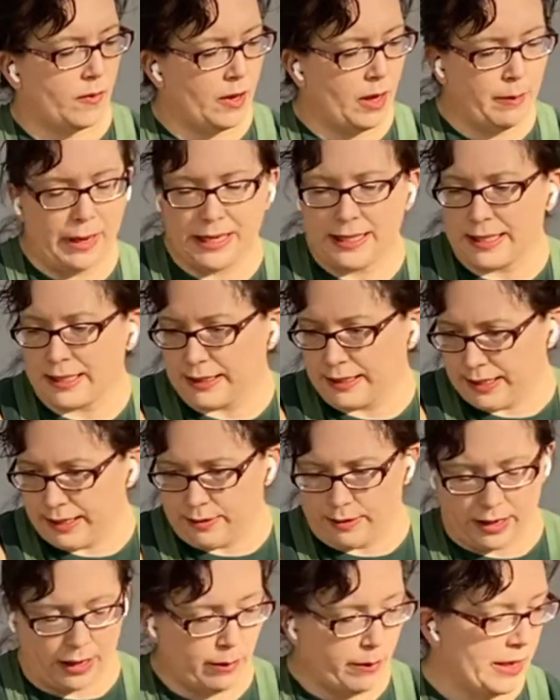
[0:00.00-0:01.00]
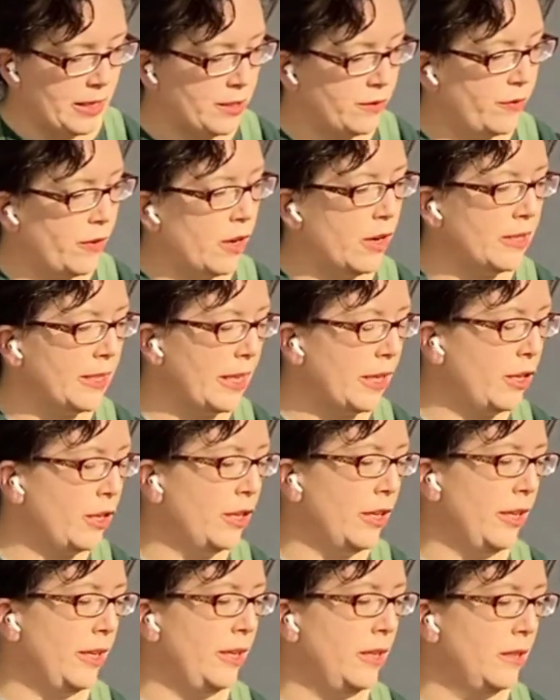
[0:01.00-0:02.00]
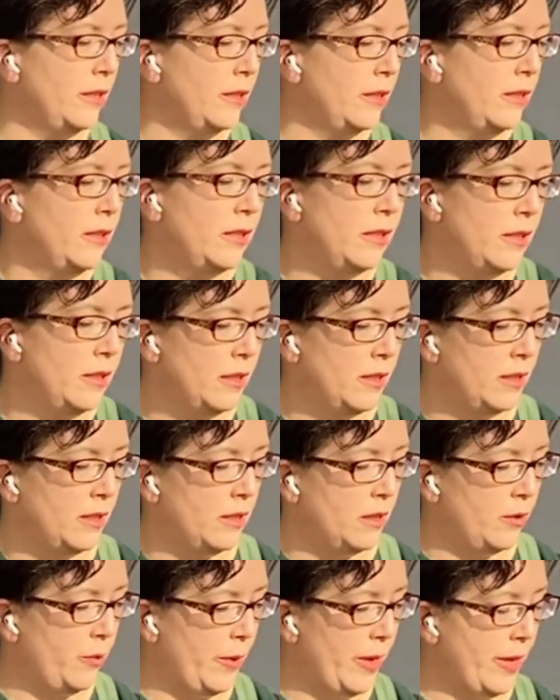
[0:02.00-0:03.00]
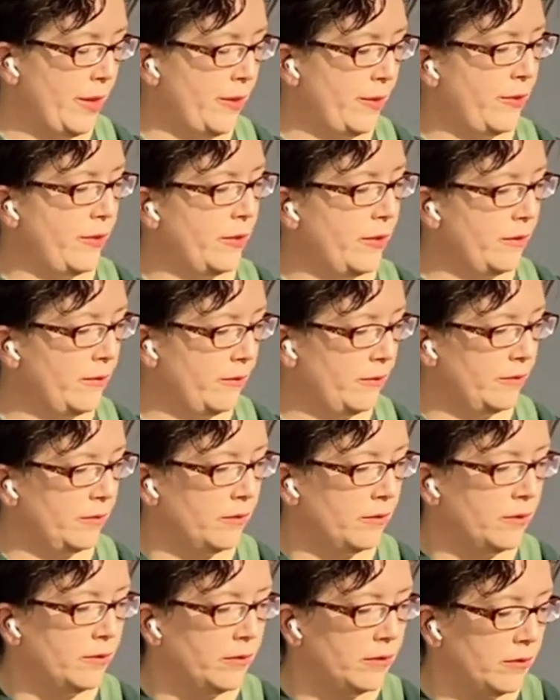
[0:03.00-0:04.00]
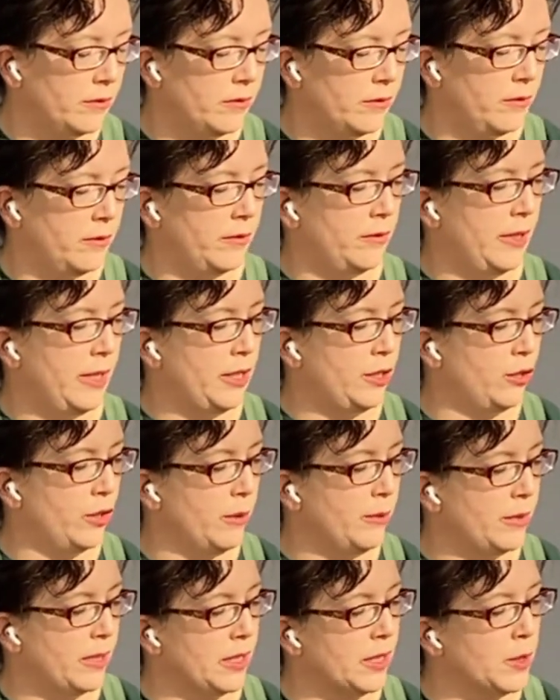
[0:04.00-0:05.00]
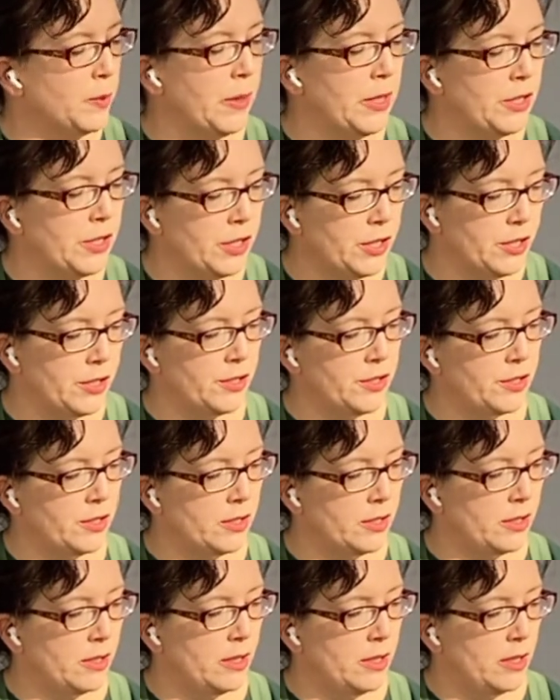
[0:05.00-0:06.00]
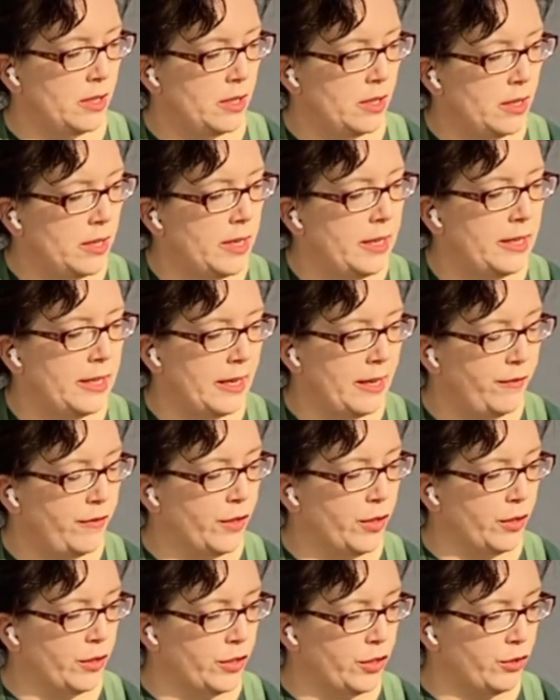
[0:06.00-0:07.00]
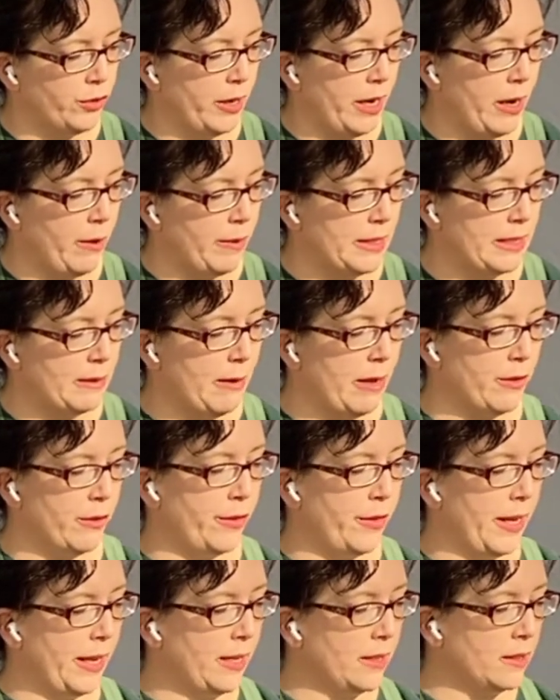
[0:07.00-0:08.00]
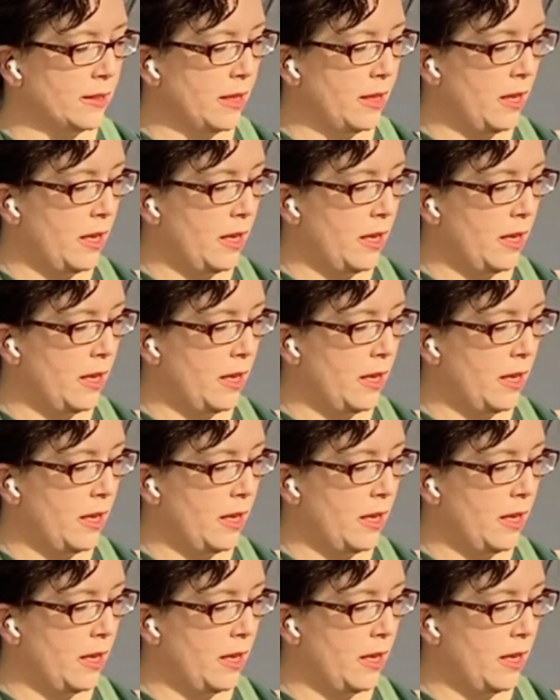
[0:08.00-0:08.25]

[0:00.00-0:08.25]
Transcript: I went as far as I could with these Crimson Sprinters, and then I filled the tray with some other things.